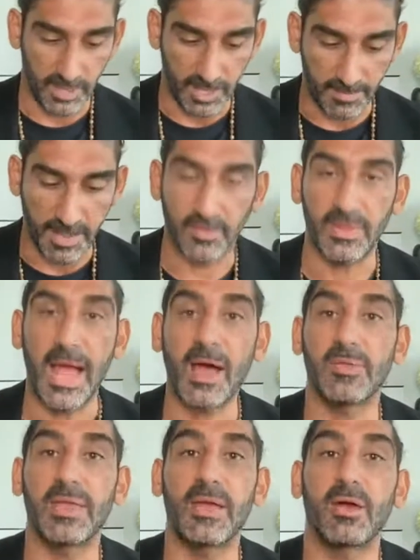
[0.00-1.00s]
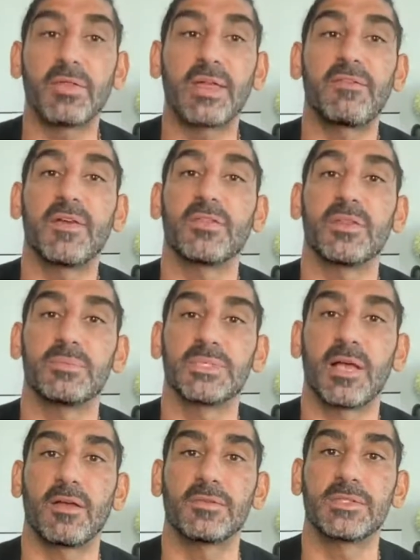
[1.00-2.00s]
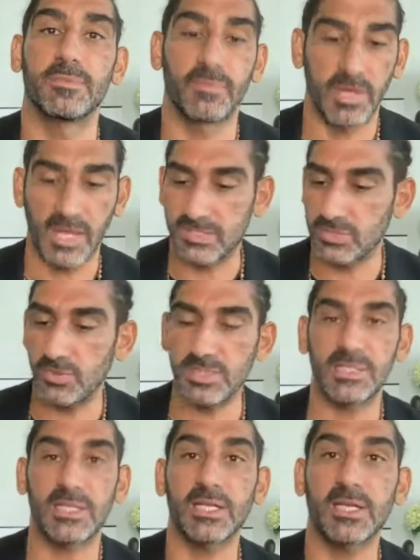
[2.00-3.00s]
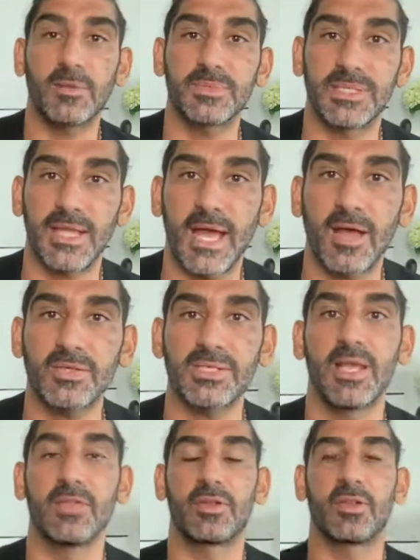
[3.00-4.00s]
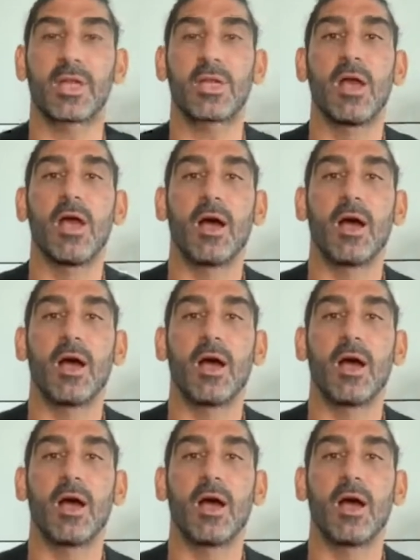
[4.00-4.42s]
about how they felt themselves. As soon as the kid comes in the house, they're like,